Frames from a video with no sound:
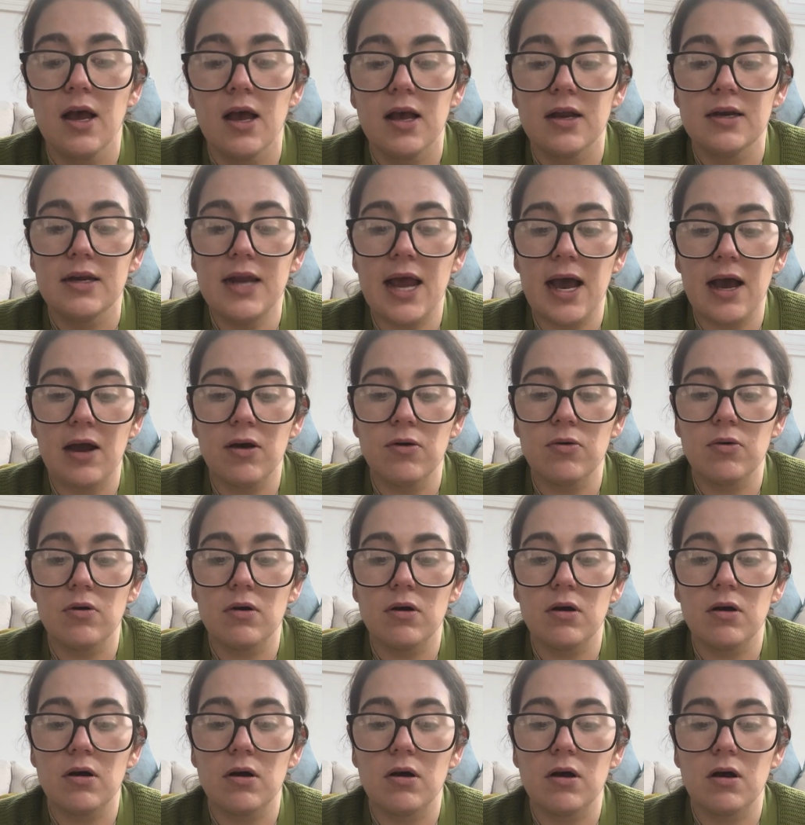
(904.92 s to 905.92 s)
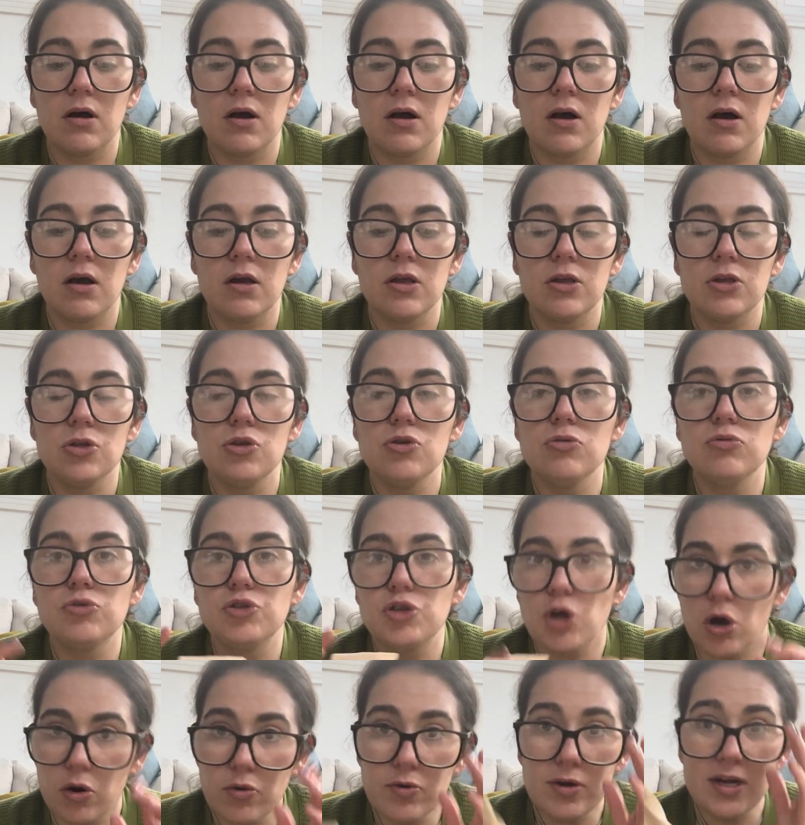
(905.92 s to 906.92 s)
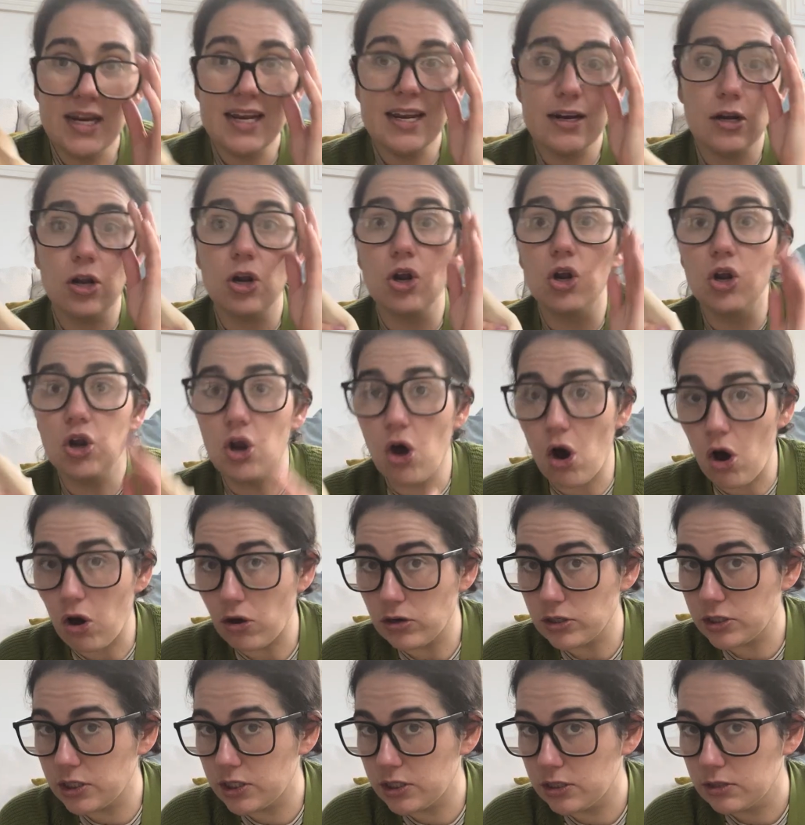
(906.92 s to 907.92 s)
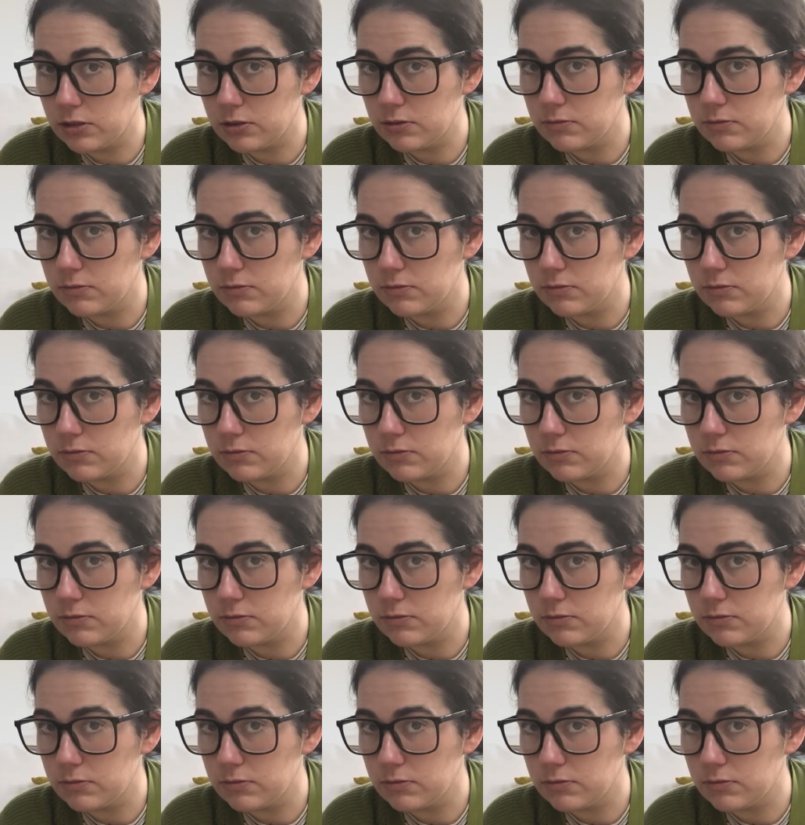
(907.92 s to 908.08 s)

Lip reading: Now, you don't need a lot.